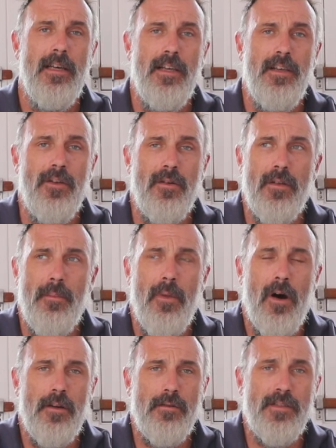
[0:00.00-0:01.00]
the
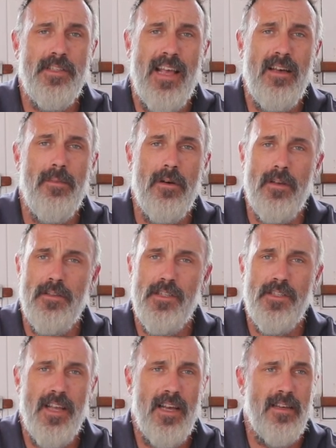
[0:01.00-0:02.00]
modern sailboat that
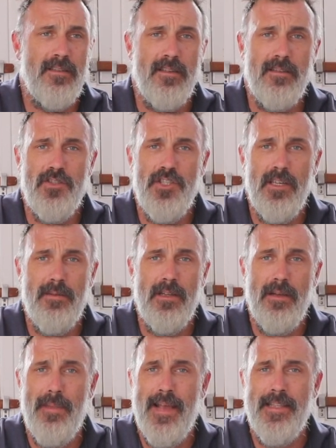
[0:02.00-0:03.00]
just has a jib
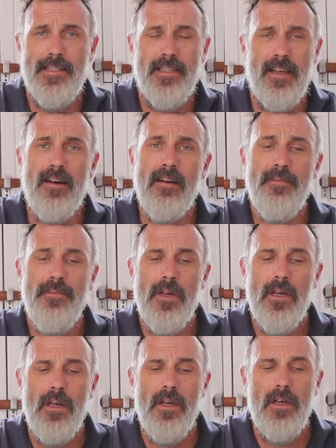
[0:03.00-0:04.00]
and a mainsail,
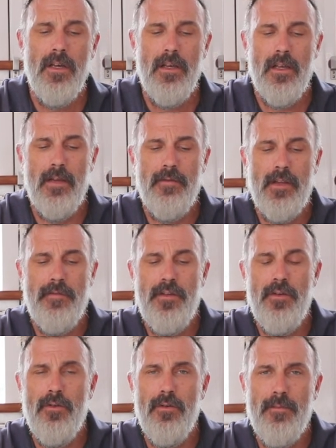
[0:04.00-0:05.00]
even
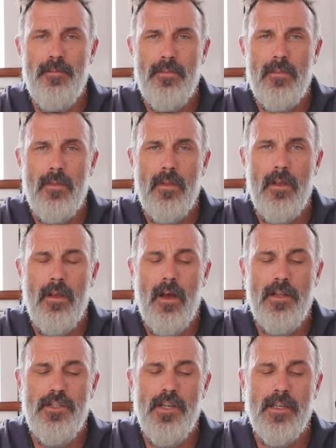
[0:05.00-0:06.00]
if you
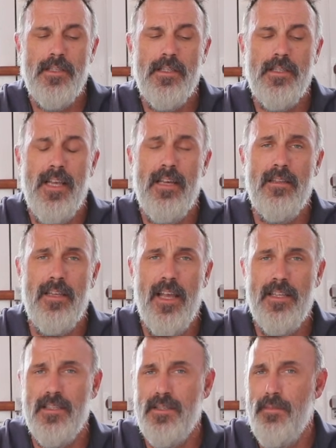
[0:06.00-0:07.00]
adjust the sail to
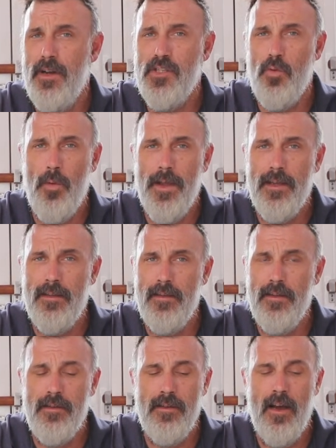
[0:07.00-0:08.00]
catch as much
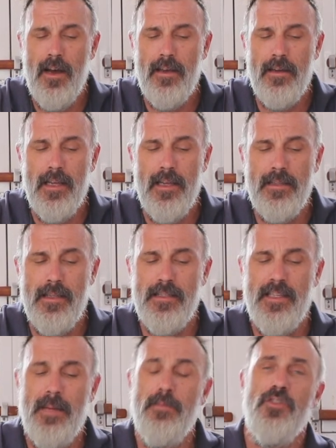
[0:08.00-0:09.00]
wind, you're not going to get the
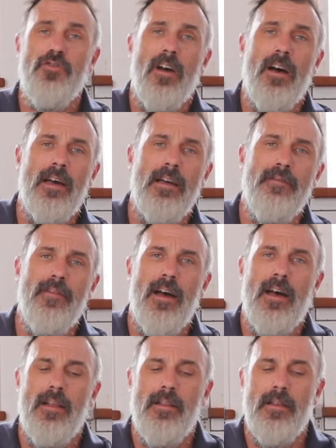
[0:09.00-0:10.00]
same drive out of